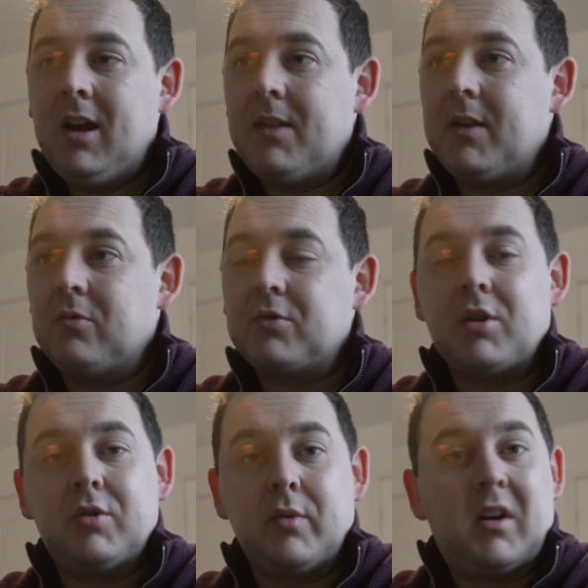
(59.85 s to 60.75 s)
and then
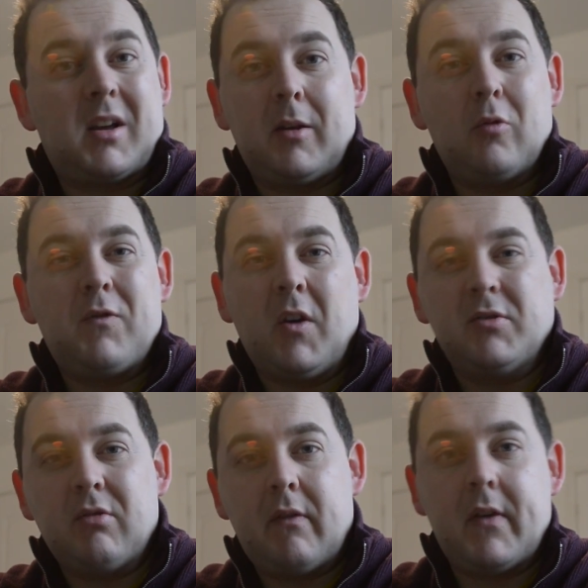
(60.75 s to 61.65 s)
also doing like a little
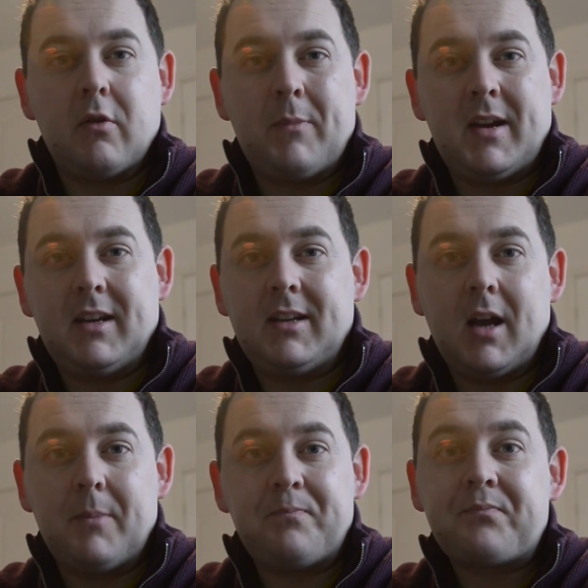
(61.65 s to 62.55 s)
photo review of me
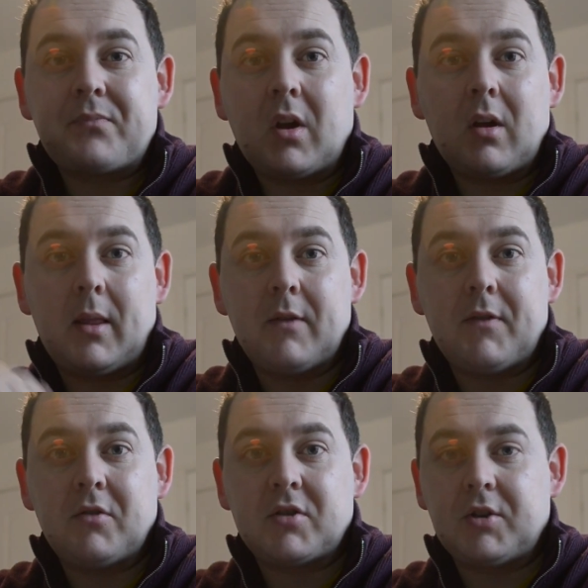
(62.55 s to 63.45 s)
and the
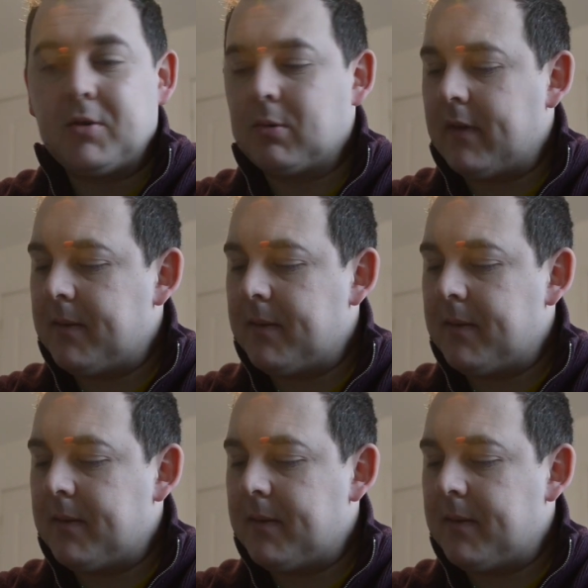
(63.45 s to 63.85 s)
photos that I took with